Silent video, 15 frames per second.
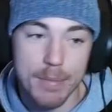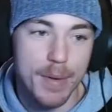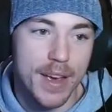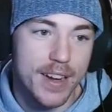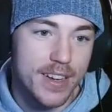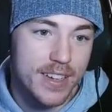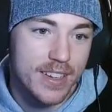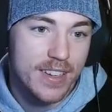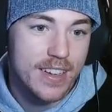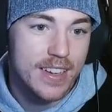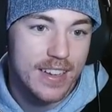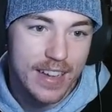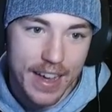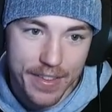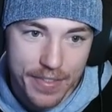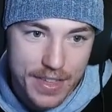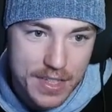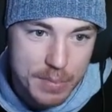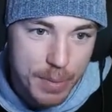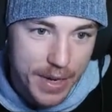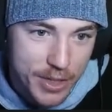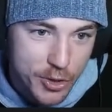betta, and this
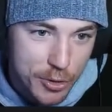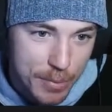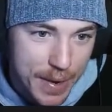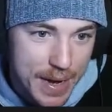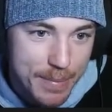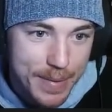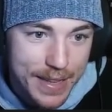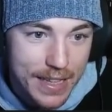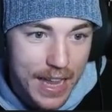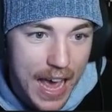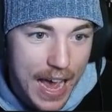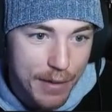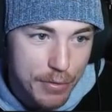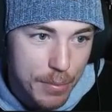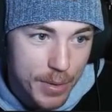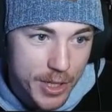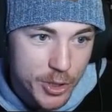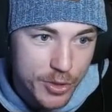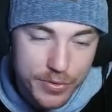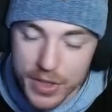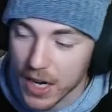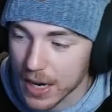picture made me laugh a bunch
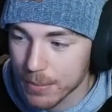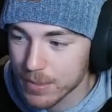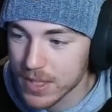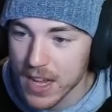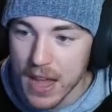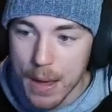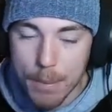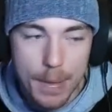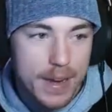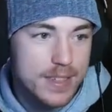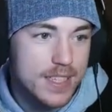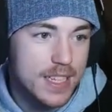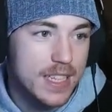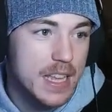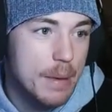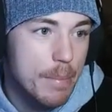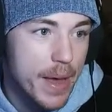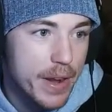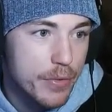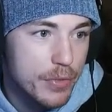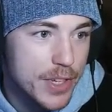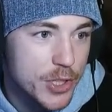of times. Basically a
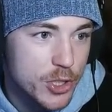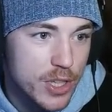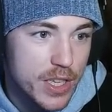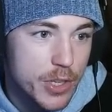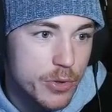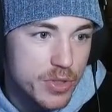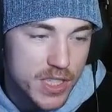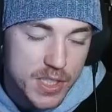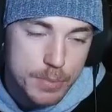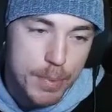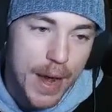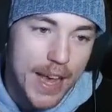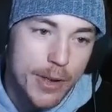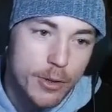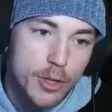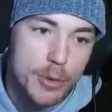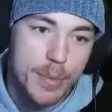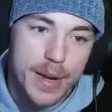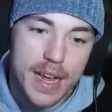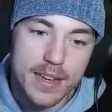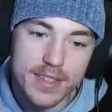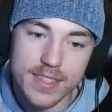betta fish that uses
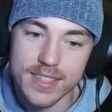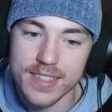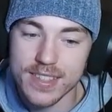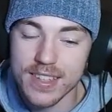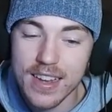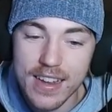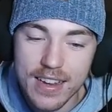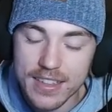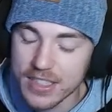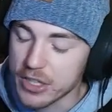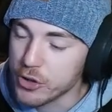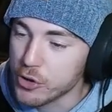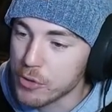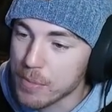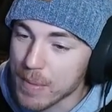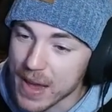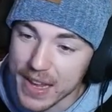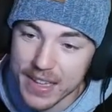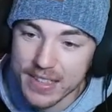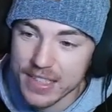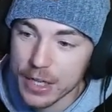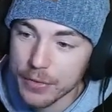bioluminescence to make
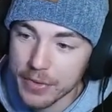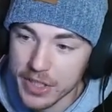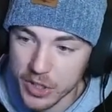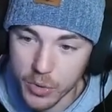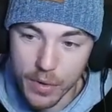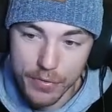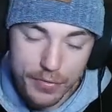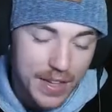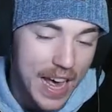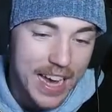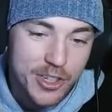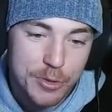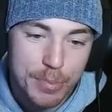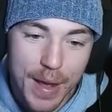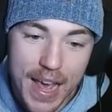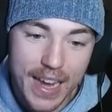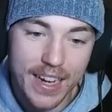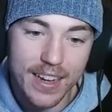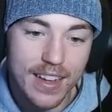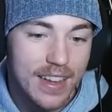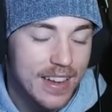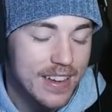itself into a flashbang,
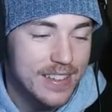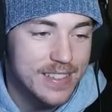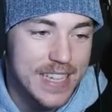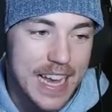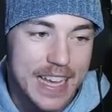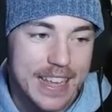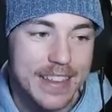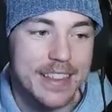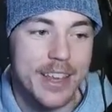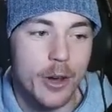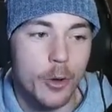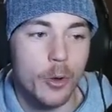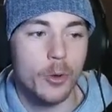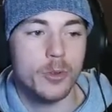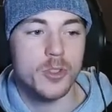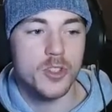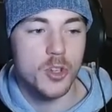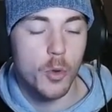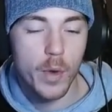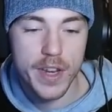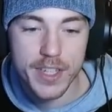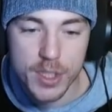taking the whole squid